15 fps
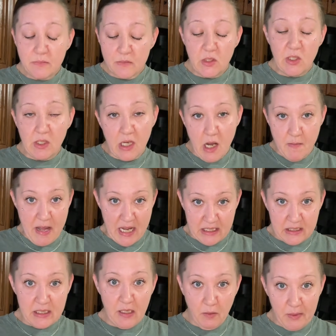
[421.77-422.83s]
You can come back
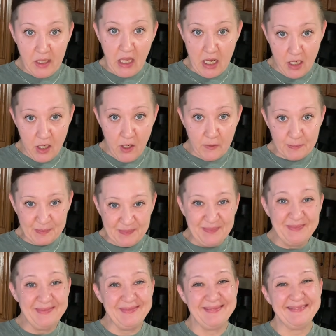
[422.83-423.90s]
and tell me thank you.
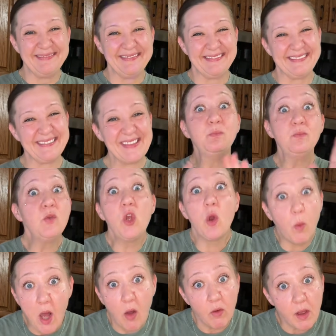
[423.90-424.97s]
You're
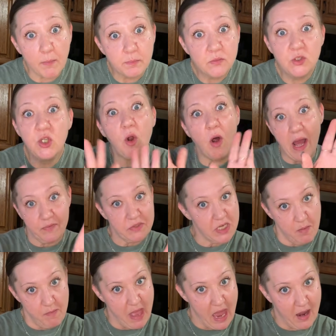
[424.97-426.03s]
welcome. You don't have to
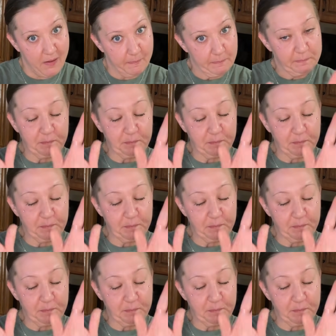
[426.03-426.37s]
come back.